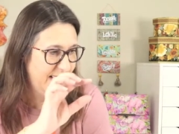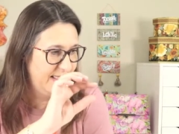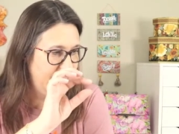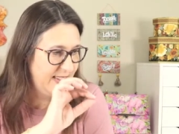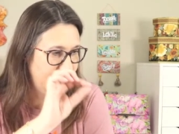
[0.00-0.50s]

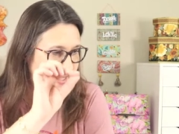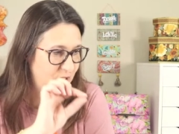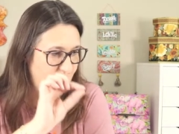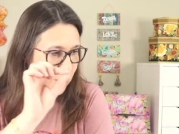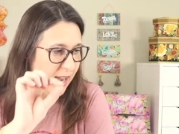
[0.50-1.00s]
this
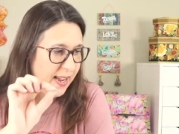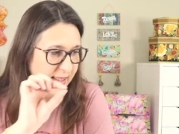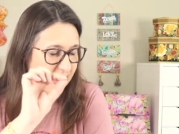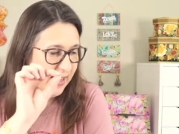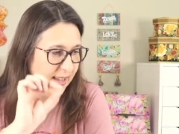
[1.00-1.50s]

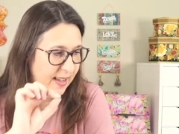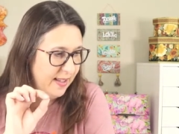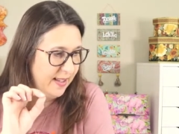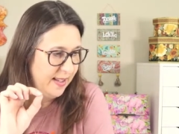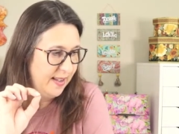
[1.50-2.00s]
shiny,
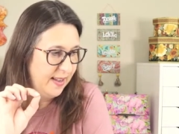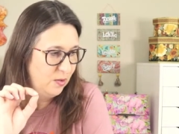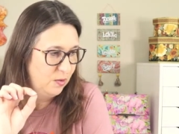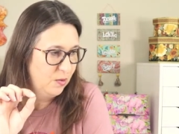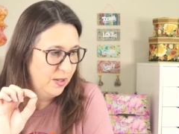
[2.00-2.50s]
I
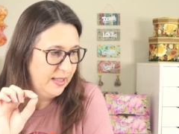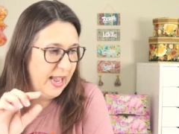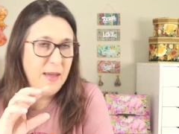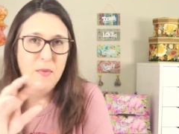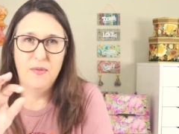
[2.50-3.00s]
don't know the
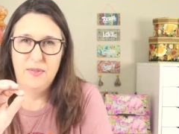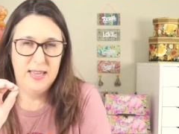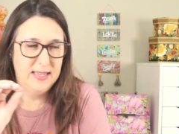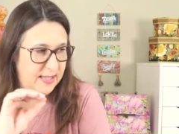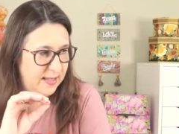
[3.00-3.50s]
name of
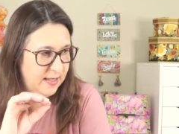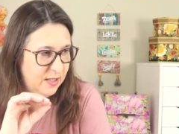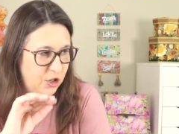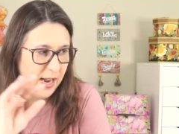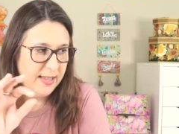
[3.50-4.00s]
this
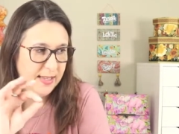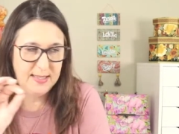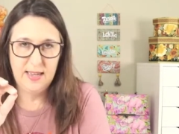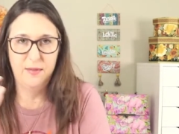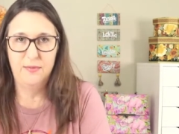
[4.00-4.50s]
shiny
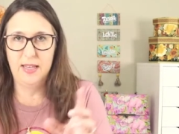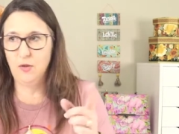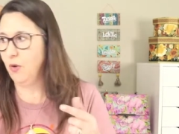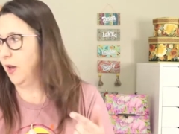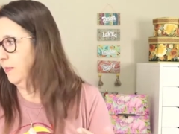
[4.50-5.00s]
stuff
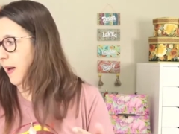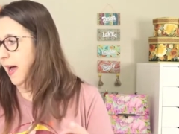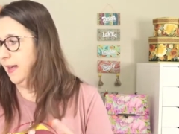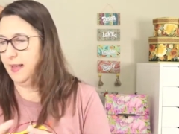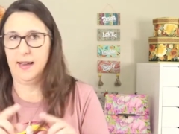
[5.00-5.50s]
that you can
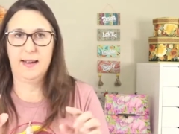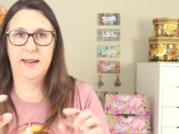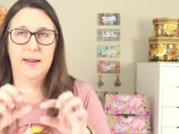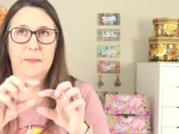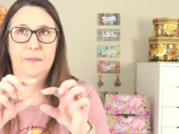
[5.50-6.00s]
buy like
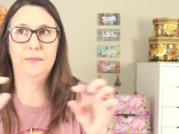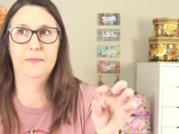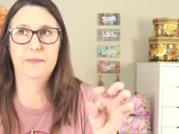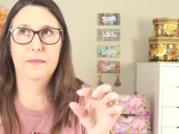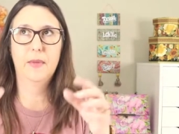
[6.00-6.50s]
uh,
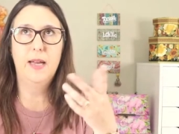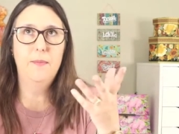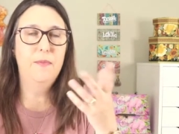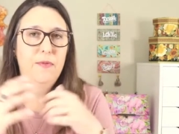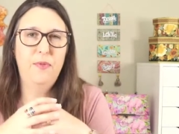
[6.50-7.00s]

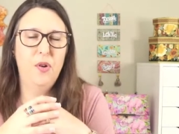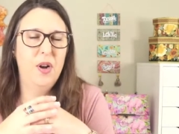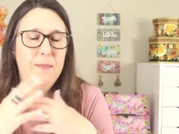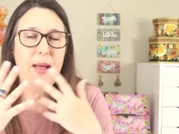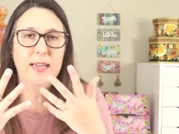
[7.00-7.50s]
for
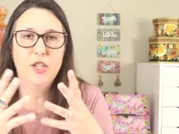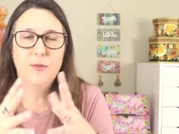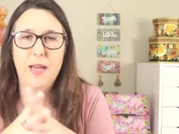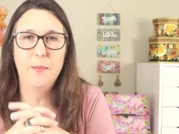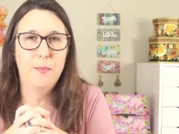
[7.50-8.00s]

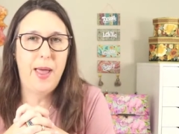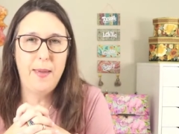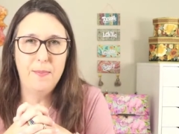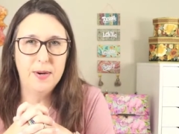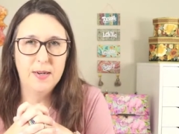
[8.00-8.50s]
embellishment in
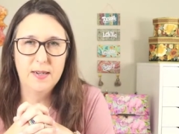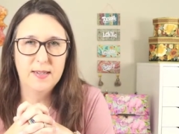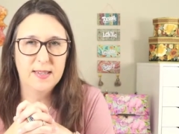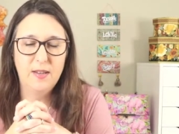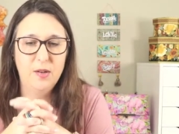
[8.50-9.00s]

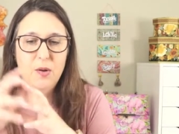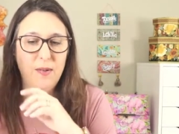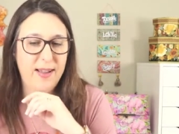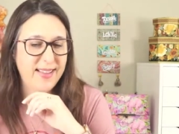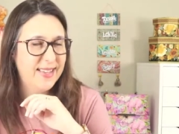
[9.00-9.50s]
papers. You
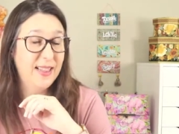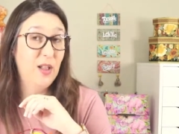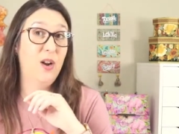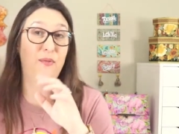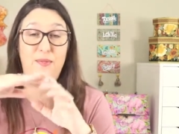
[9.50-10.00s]
know, it's a
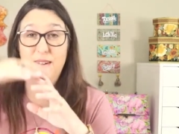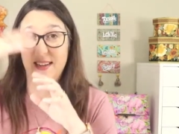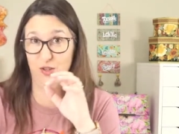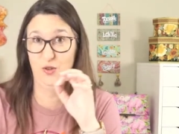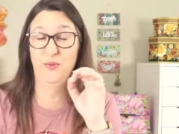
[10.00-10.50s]
lot of
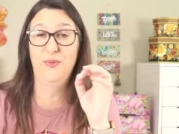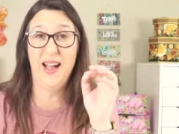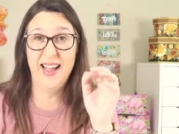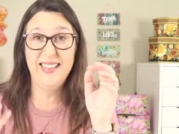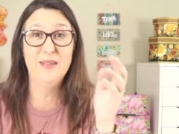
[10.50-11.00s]
fun to
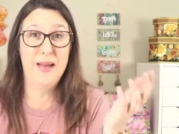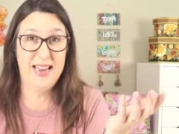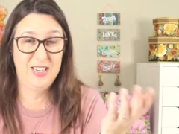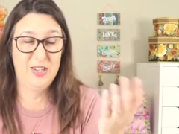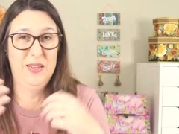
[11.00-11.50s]
find
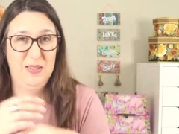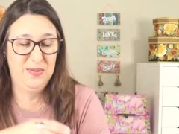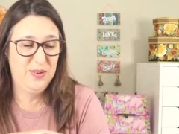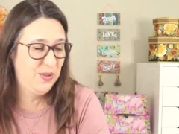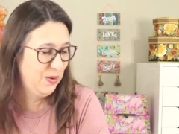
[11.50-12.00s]
embellishments
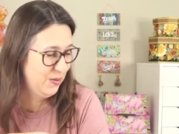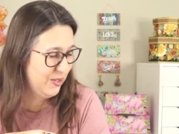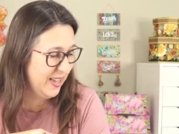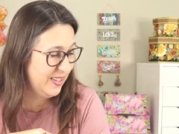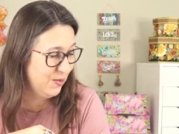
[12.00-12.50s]
for
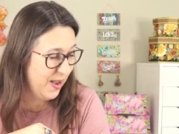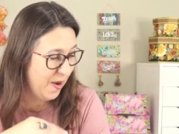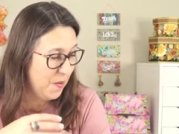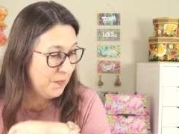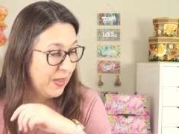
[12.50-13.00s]
those as
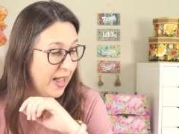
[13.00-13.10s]
well.